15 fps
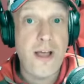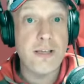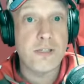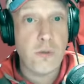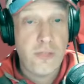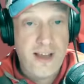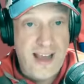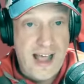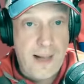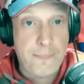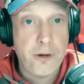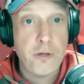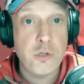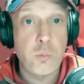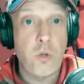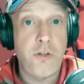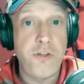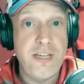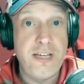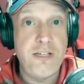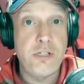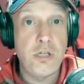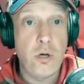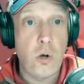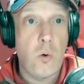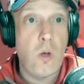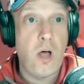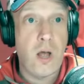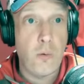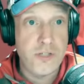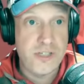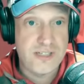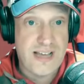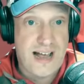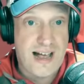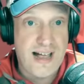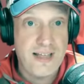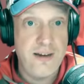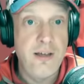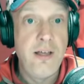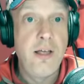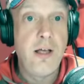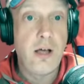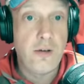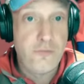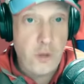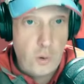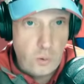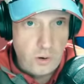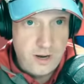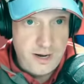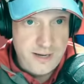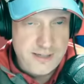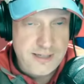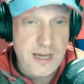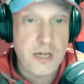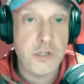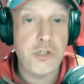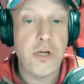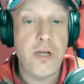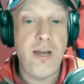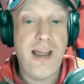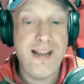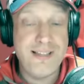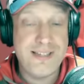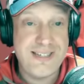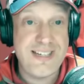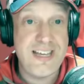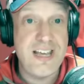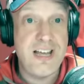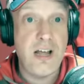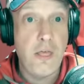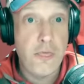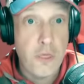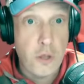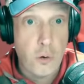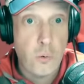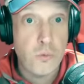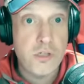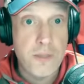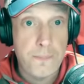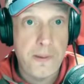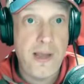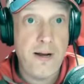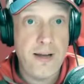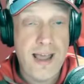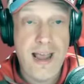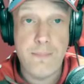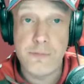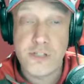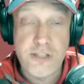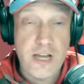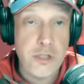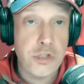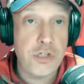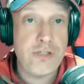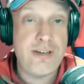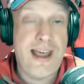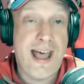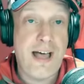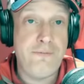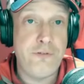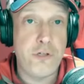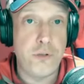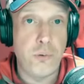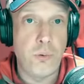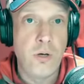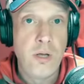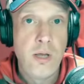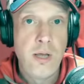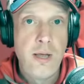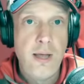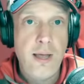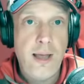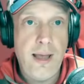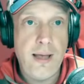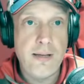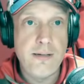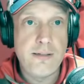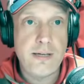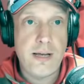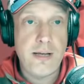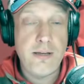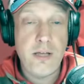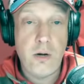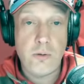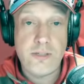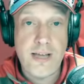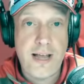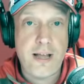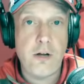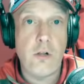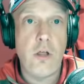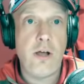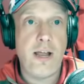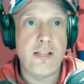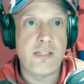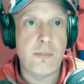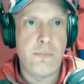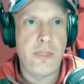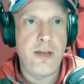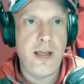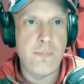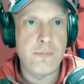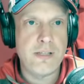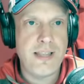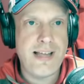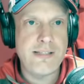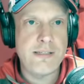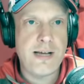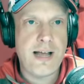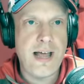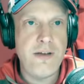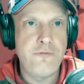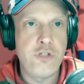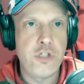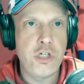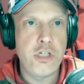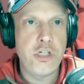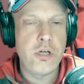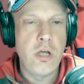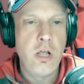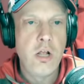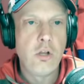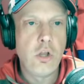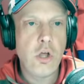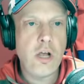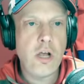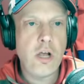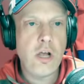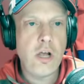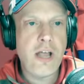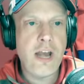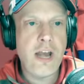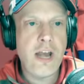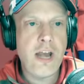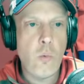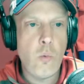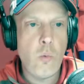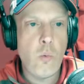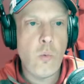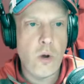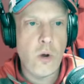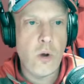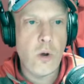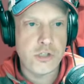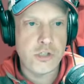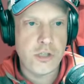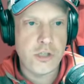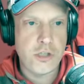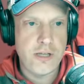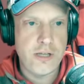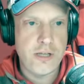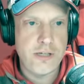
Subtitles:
away. So the Capitals will need to go outside of the organization and seek those big names. They just have to. And, you know, taking a look at some of the names, let's kind of just look at a wish